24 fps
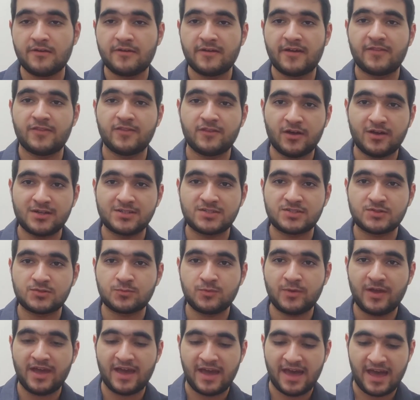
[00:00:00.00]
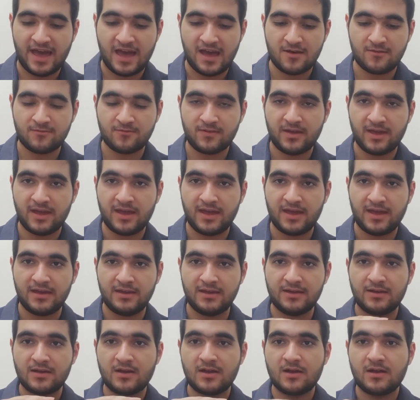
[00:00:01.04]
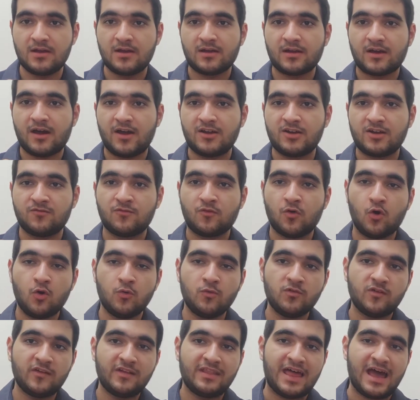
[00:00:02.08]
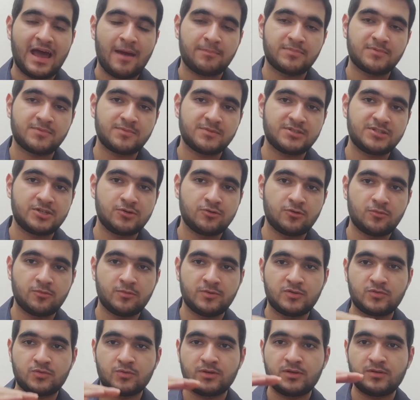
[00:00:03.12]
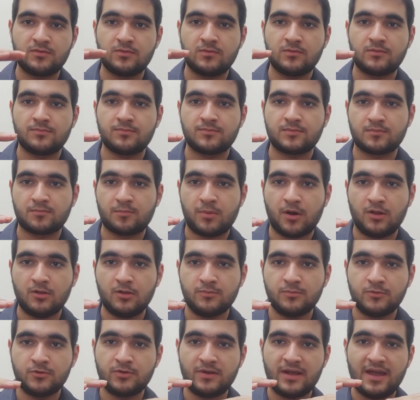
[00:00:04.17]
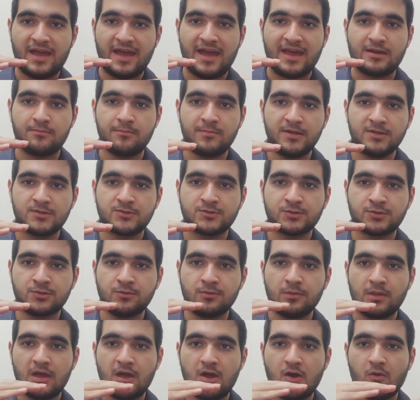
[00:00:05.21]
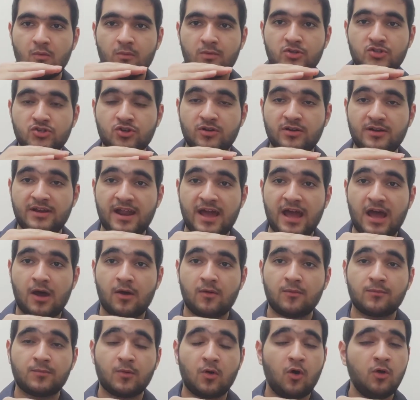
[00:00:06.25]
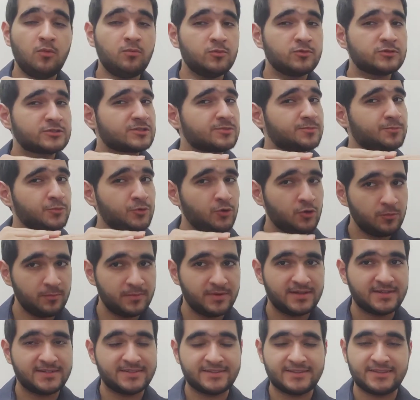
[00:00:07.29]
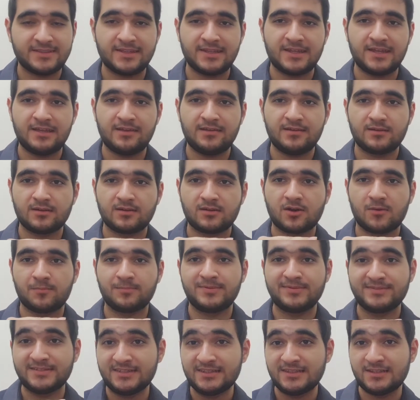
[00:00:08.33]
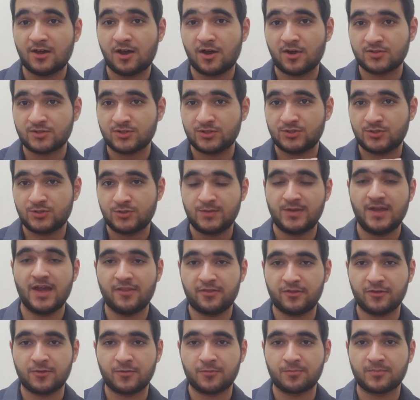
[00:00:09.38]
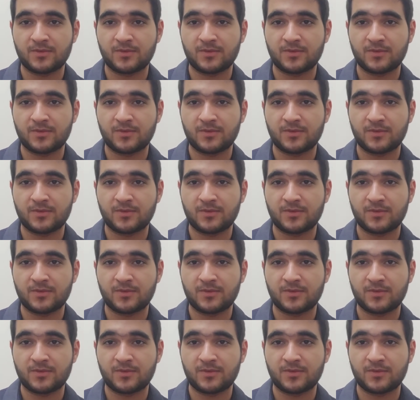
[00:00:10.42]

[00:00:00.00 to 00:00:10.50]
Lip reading: And thus we have a kind of overlap material between polymer and metal, which are now almost permanently completely locked together.